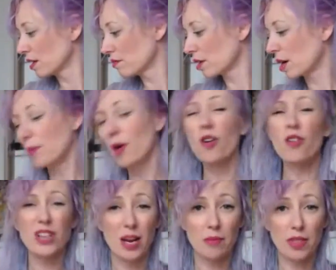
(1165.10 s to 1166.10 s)
kimono
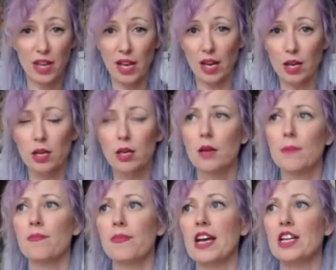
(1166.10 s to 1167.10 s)
type thing
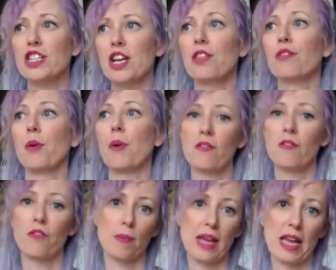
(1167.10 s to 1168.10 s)
that she threw in for
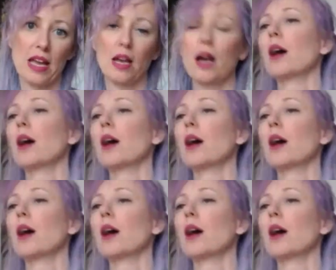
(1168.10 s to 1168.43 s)
me.